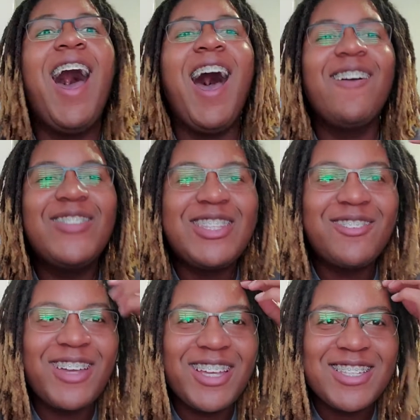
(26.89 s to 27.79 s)
I'm
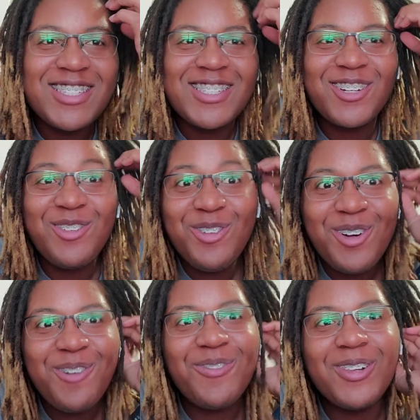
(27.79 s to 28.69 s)
doing a
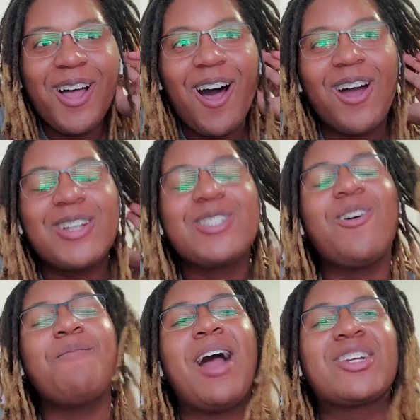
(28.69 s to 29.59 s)
school vlog.
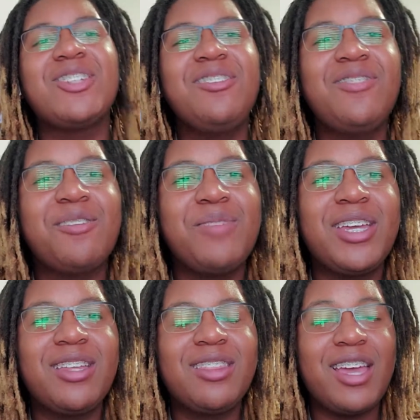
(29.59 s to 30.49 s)
So I'm actually
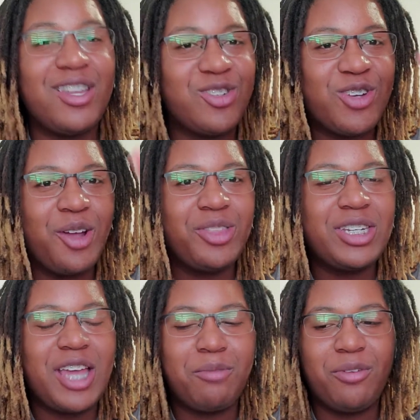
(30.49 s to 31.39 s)
filming the intro the
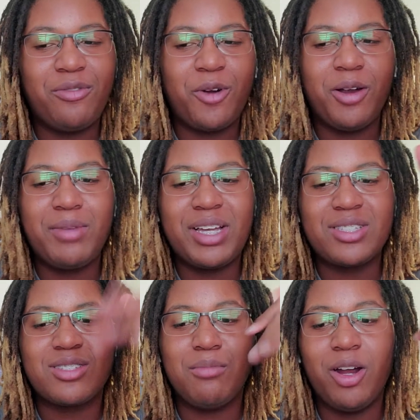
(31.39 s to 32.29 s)
day before
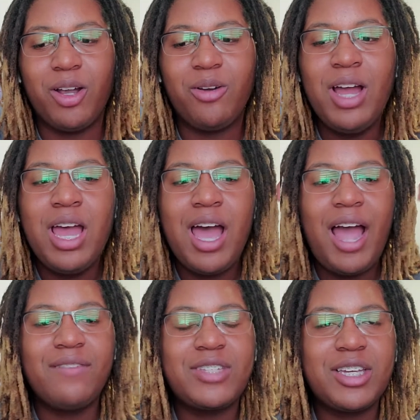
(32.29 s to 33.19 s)
because tomorrow
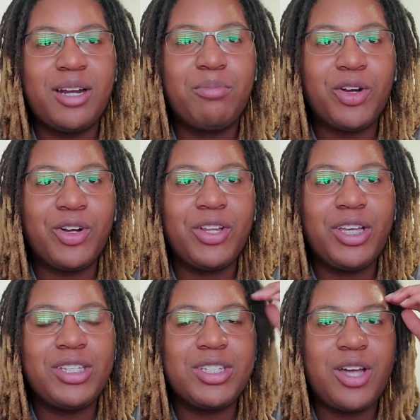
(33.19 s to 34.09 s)
I have to get up
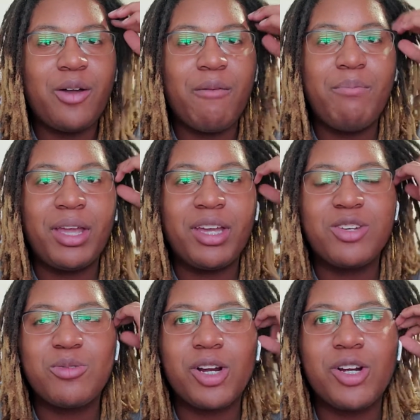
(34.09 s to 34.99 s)
early to go to
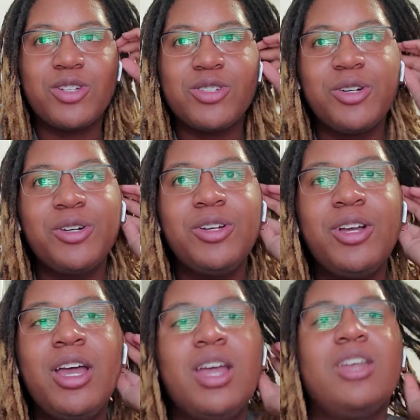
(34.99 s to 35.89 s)
band rehearsal
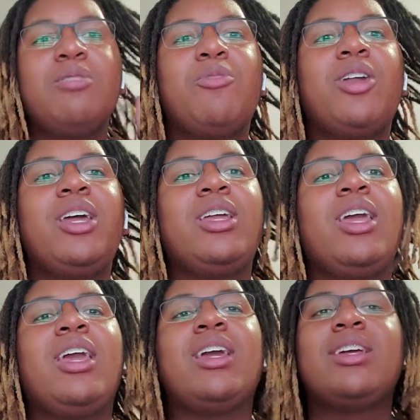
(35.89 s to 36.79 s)
in the
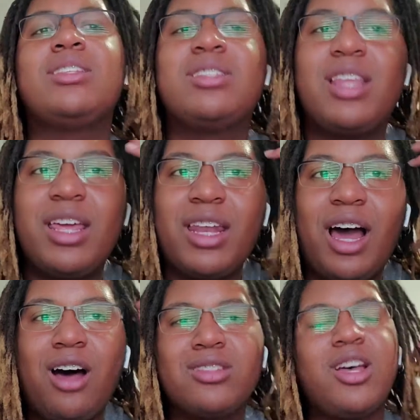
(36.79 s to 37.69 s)
morning. And then
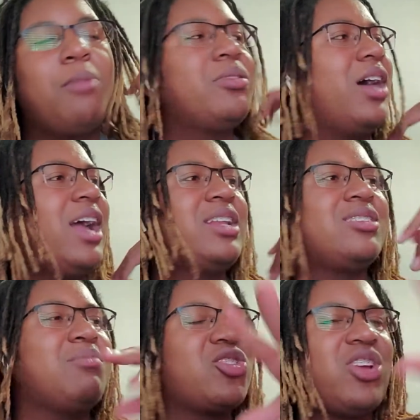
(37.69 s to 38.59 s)
on top of that, I need
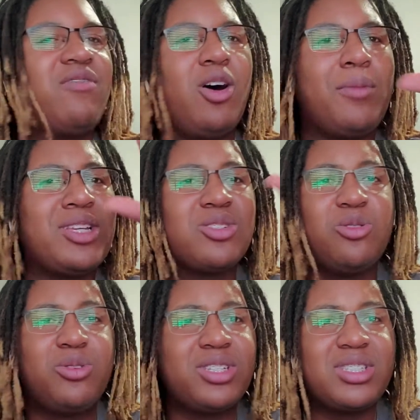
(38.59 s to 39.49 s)
to make sure I have all my
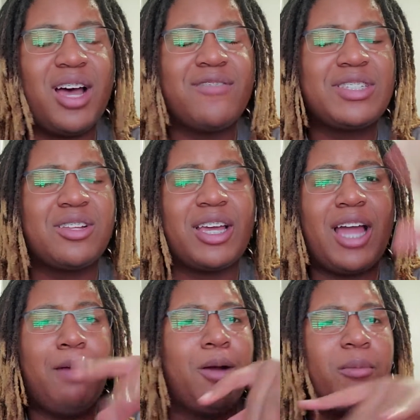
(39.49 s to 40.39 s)
school stuff. So I
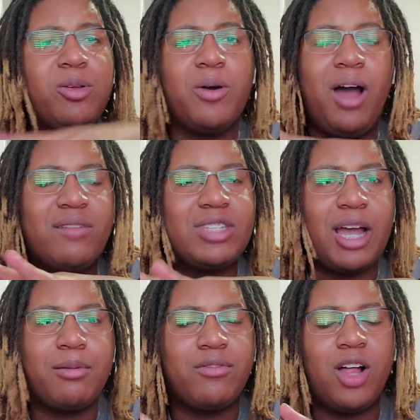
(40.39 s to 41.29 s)
probably won't have
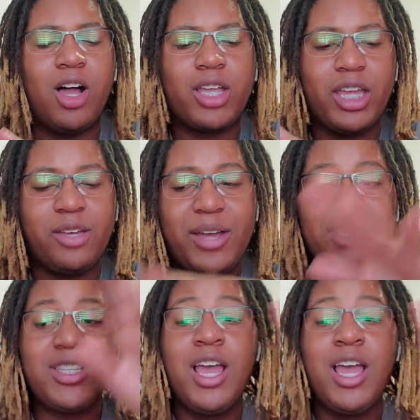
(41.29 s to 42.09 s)
time to vlog anyways.